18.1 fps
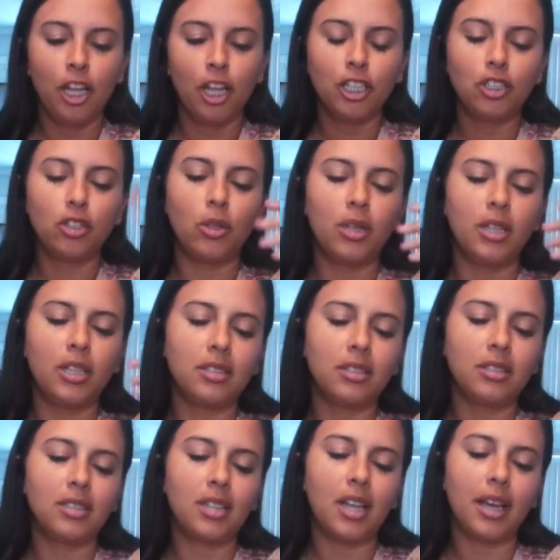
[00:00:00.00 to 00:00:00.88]
So this
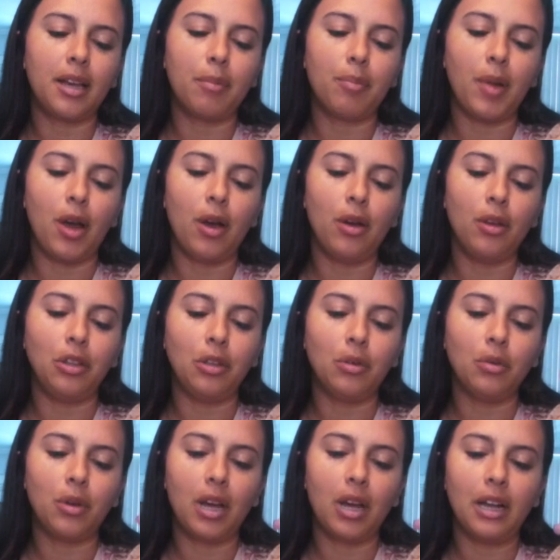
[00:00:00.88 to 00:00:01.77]
is like about
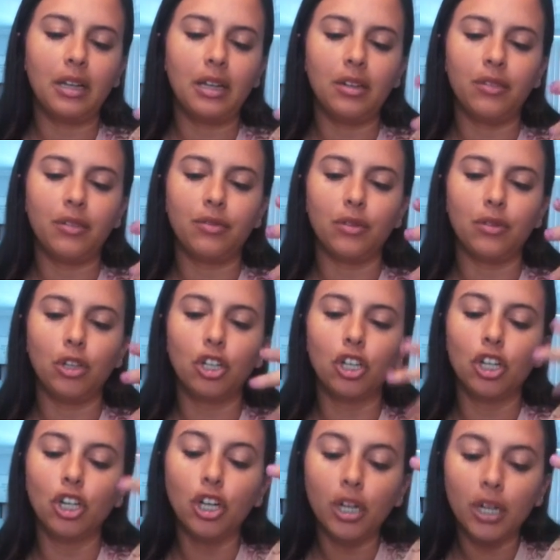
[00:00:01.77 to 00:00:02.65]
you kind of
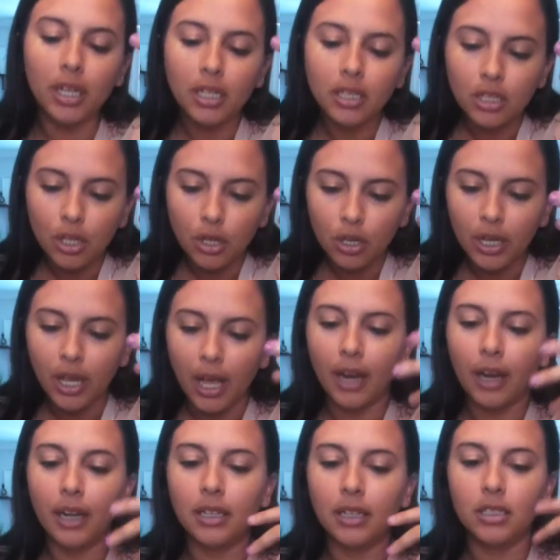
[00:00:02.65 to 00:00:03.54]
learning to
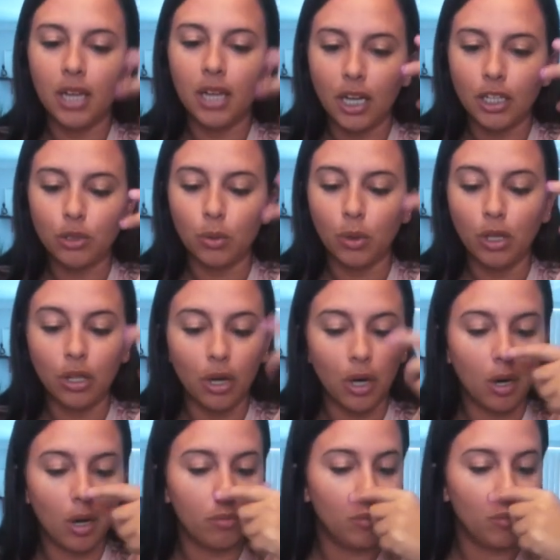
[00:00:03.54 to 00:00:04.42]
get in touch with
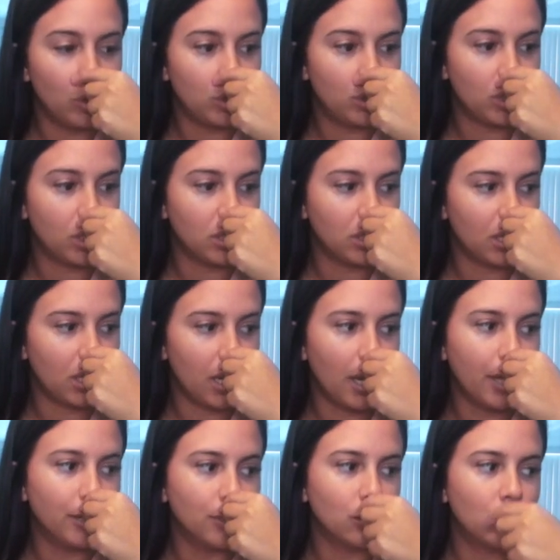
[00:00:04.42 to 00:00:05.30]
your emotions again.